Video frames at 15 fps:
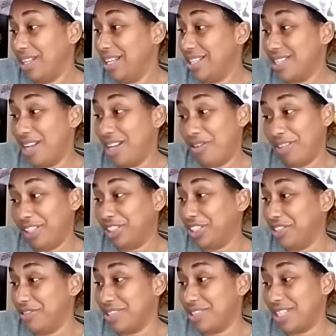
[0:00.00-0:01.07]
it's only
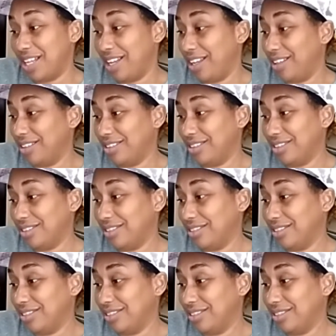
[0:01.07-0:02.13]
Tuesday,
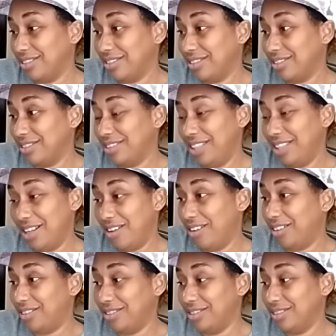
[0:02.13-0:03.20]

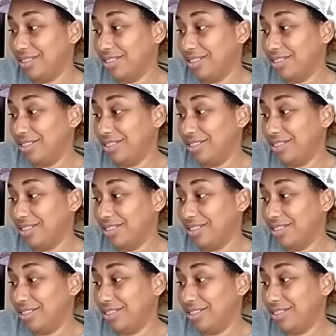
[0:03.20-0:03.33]
y'all.